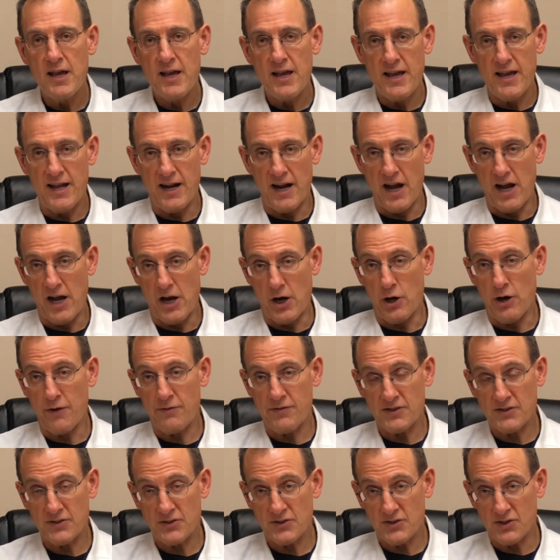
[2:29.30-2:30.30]
And I
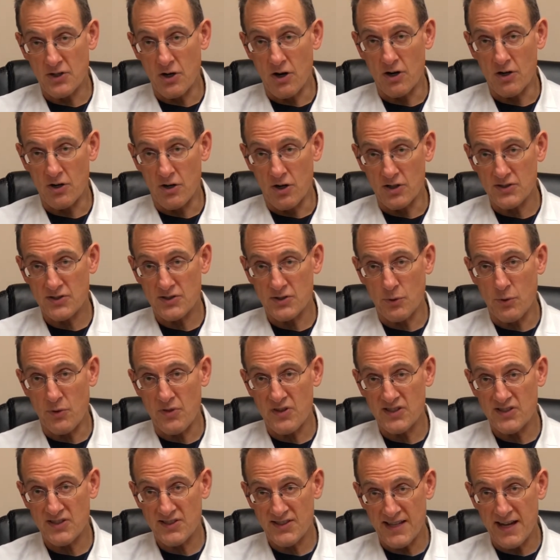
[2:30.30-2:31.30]
often start also with a
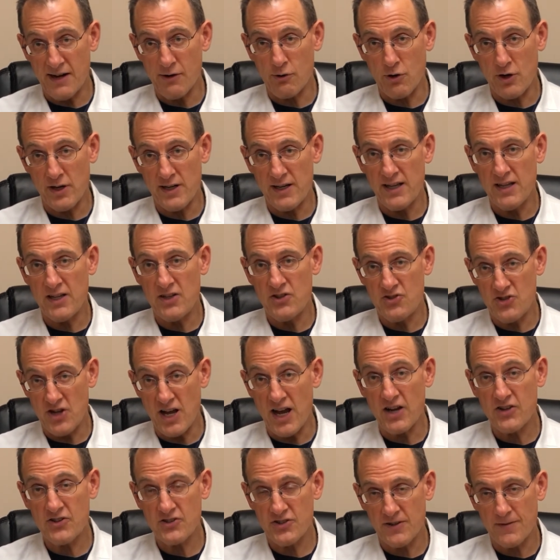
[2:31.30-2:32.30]
steroid
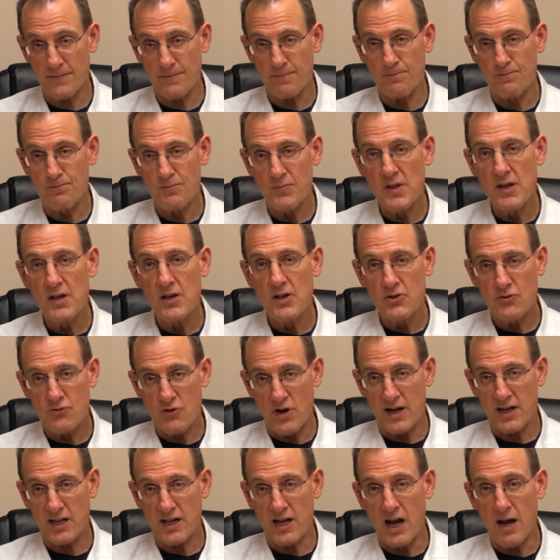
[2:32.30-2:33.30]
injection, try
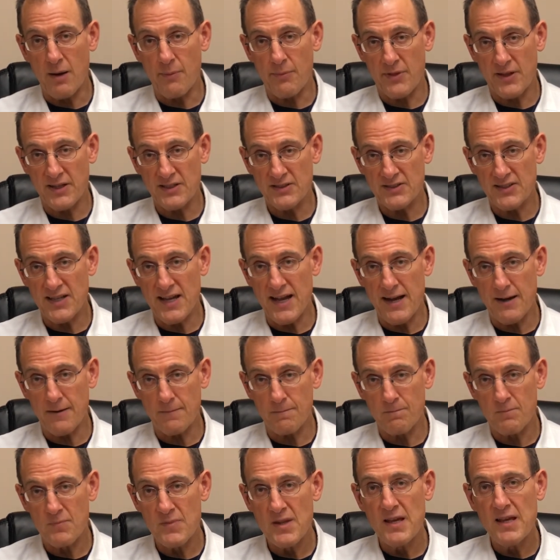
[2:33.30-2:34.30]
to calm things down.
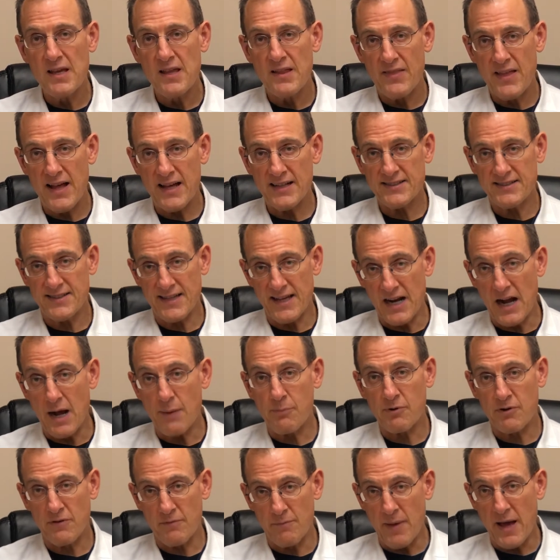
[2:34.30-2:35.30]
That's not
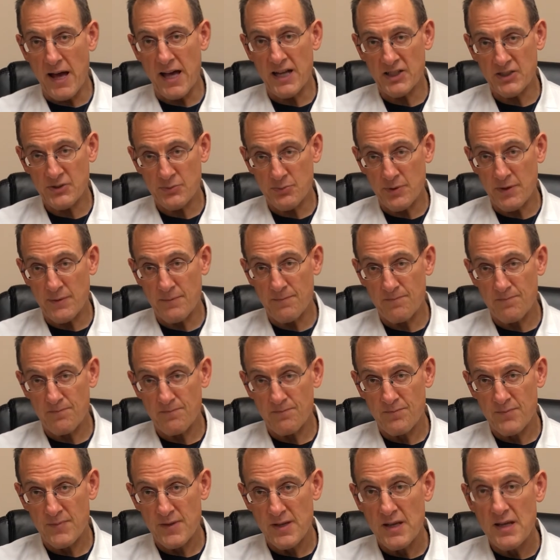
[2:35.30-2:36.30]
operative management.
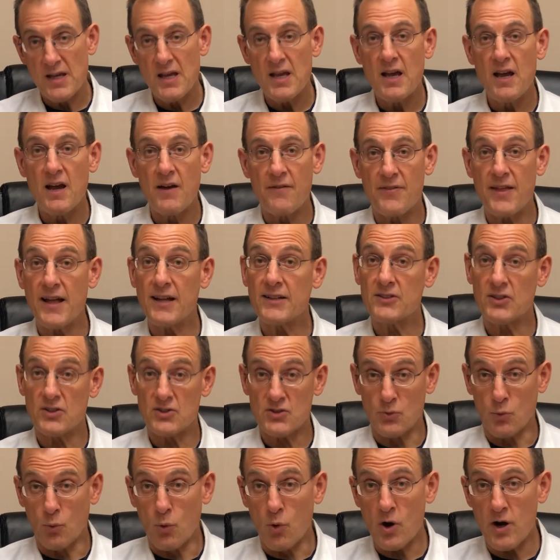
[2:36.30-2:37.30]
If that
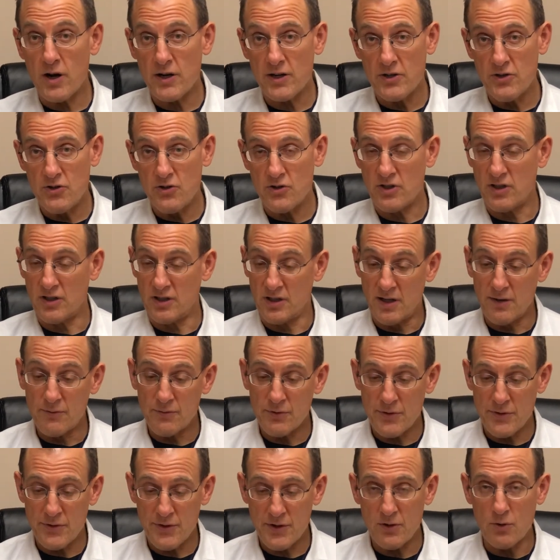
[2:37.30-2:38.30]
doesn't work, you can live
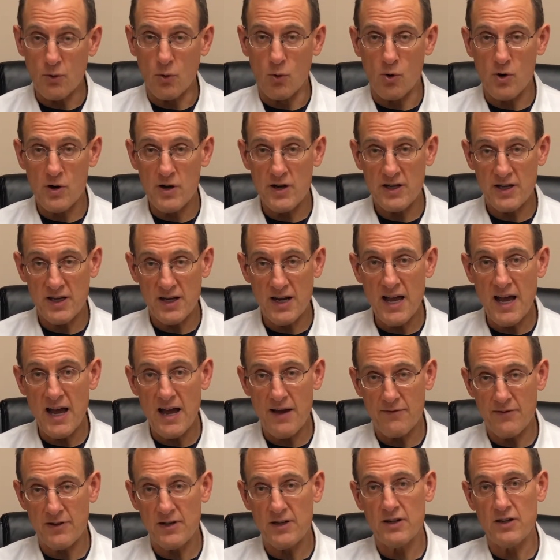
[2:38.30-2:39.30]
with it or you can
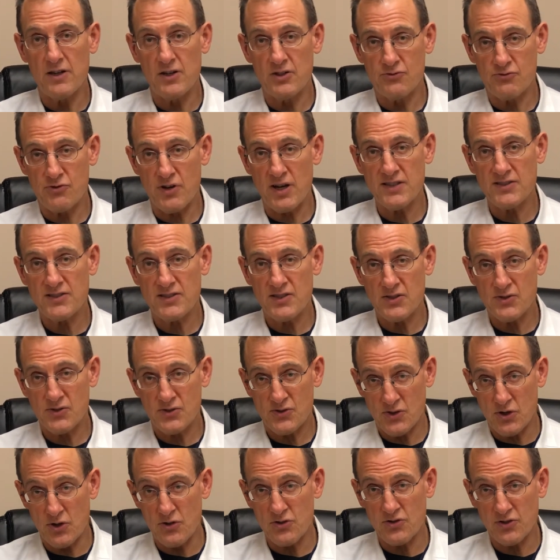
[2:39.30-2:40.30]
have it addressed
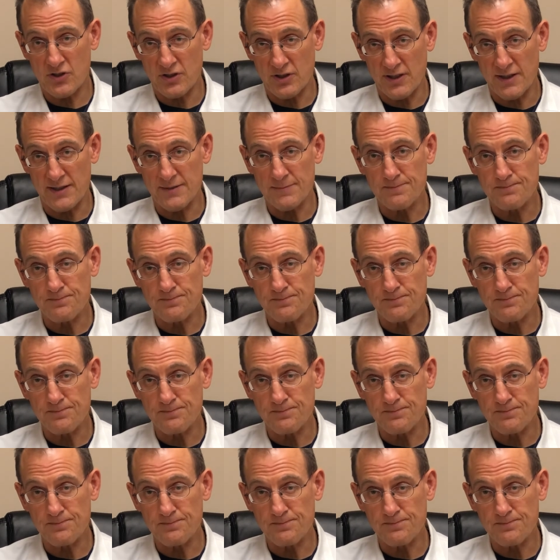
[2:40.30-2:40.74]
surgically.